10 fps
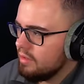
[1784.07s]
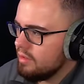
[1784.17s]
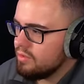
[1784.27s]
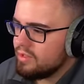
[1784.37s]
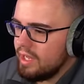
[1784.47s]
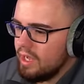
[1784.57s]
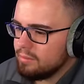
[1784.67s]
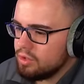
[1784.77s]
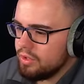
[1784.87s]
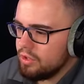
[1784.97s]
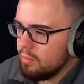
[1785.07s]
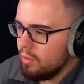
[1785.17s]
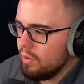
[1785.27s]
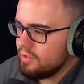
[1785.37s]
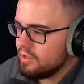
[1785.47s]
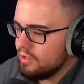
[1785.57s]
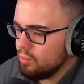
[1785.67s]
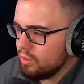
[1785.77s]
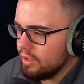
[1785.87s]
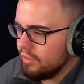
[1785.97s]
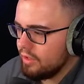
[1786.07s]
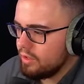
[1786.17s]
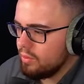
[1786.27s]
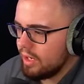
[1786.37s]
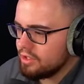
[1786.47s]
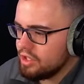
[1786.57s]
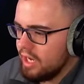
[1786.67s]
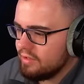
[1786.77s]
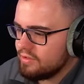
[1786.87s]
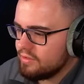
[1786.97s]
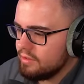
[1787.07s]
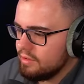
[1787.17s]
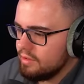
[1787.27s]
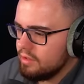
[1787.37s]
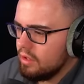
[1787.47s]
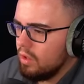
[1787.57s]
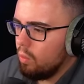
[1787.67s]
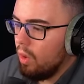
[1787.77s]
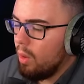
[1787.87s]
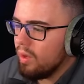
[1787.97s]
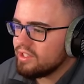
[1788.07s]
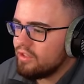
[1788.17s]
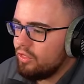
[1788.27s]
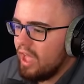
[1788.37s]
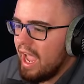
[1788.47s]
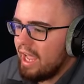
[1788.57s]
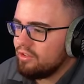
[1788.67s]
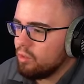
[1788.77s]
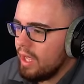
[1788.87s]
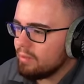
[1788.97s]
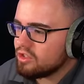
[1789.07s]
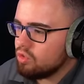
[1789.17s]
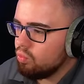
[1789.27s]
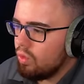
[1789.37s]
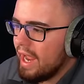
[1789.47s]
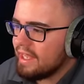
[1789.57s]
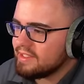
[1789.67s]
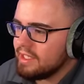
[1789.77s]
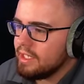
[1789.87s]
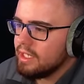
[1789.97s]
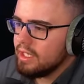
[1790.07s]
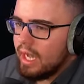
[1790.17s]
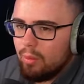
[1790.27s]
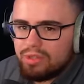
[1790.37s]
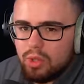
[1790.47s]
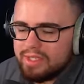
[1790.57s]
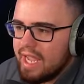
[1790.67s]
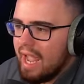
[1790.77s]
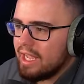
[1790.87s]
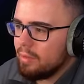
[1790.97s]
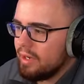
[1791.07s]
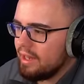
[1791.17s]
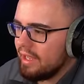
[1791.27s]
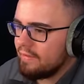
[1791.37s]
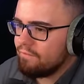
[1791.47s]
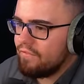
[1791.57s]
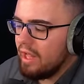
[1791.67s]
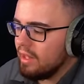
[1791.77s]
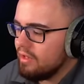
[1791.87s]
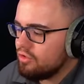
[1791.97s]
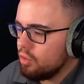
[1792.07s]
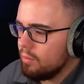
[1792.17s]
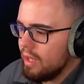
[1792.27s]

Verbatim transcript: You see how I'm treating your boys, and you really think you got a chance? What was that? Dude, that was crazy. I went to attack him, and I, like, fell into him.